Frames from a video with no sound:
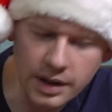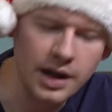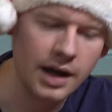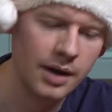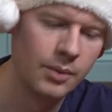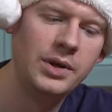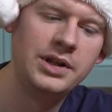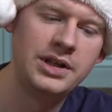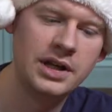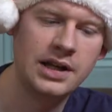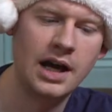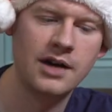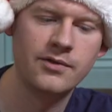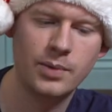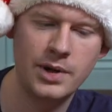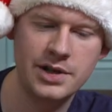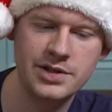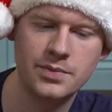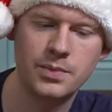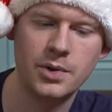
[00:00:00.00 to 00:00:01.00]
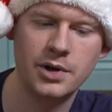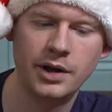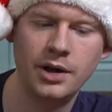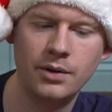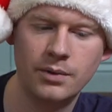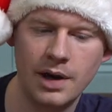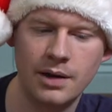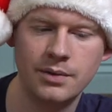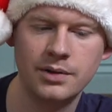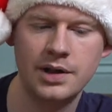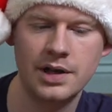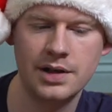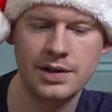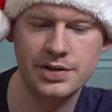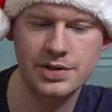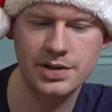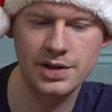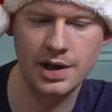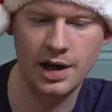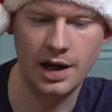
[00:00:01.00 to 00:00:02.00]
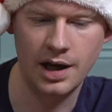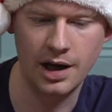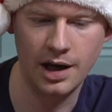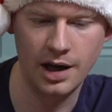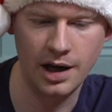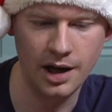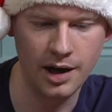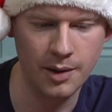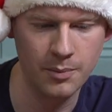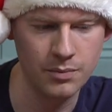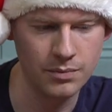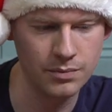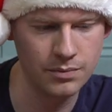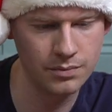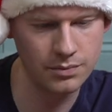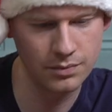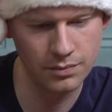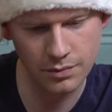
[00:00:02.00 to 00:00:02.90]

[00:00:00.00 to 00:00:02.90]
We, yeah, we did have ways of working around this. Um,